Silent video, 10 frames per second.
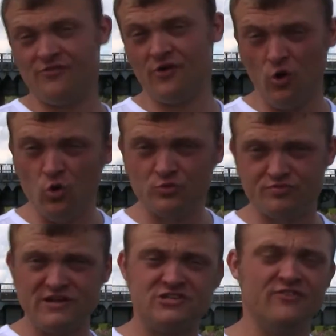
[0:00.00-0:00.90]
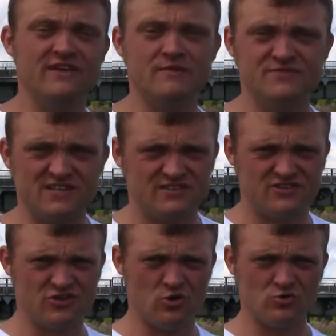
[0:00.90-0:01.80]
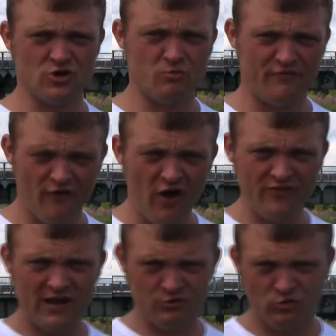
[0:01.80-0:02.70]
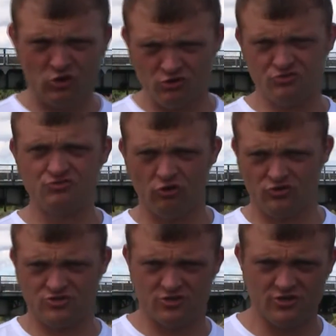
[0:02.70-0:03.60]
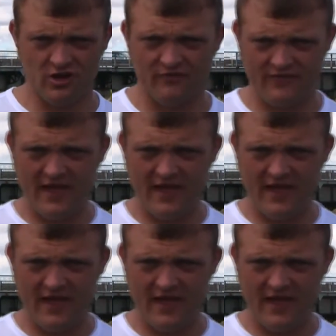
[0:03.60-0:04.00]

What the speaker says: the Ouse Bridge on the M62. So before the actual construction of the